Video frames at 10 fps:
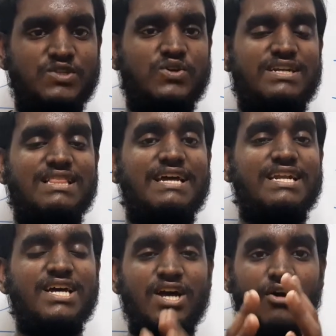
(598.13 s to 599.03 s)
you can tell
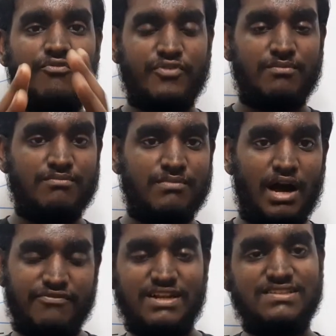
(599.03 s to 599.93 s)
that from
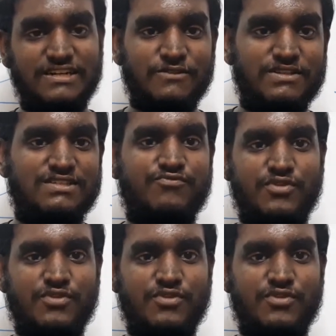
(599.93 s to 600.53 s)
after listening to this,